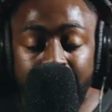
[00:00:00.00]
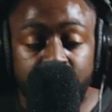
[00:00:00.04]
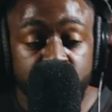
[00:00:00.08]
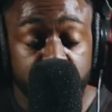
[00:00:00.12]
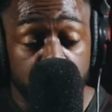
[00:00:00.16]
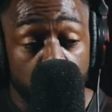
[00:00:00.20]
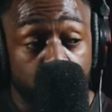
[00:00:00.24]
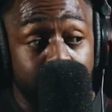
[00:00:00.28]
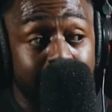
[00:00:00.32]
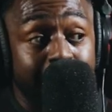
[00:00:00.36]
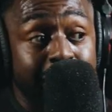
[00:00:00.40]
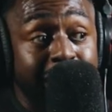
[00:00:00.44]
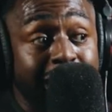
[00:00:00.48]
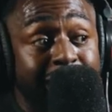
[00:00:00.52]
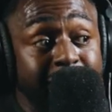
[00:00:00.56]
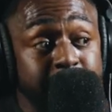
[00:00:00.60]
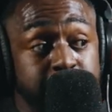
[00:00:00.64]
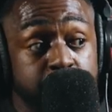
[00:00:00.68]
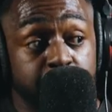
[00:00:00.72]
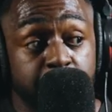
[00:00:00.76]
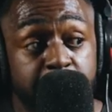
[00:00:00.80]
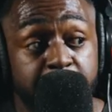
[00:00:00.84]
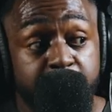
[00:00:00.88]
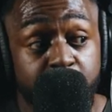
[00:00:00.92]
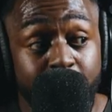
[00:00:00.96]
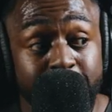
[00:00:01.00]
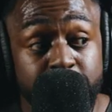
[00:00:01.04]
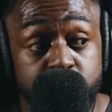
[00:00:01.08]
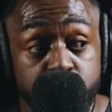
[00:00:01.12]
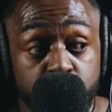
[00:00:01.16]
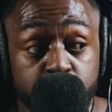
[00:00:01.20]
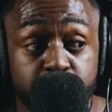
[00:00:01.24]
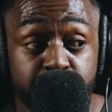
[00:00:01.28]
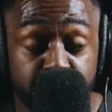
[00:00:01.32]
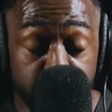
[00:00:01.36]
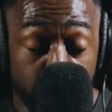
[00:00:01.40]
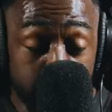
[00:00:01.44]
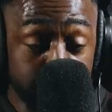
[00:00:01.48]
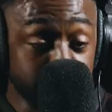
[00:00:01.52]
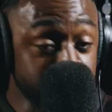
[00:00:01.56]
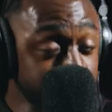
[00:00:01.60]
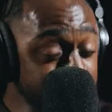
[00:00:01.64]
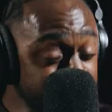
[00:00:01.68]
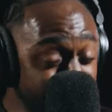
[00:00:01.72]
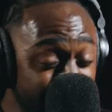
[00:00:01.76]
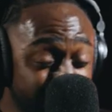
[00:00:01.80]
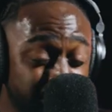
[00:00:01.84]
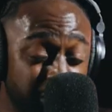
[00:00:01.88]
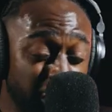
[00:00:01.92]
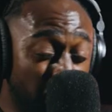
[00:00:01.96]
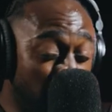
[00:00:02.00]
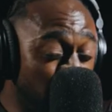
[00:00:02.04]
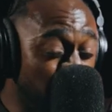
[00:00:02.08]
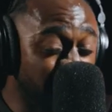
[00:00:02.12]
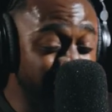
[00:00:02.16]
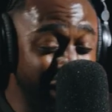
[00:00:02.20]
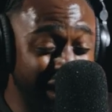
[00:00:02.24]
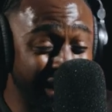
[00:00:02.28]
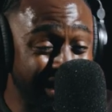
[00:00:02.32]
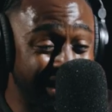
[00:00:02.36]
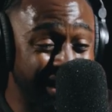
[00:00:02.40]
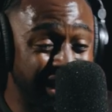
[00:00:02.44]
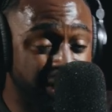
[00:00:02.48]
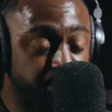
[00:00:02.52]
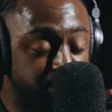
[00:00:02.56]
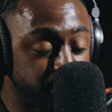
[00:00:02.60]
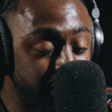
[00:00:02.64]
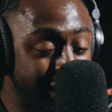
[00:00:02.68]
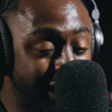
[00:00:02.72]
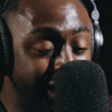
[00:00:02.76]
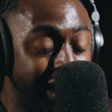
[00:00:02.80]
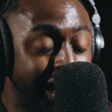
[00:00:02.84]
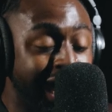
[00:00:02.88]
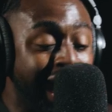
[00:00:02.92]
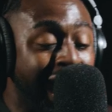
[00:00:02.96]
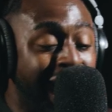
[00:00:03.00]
Thought I had some friends who put it on me and split.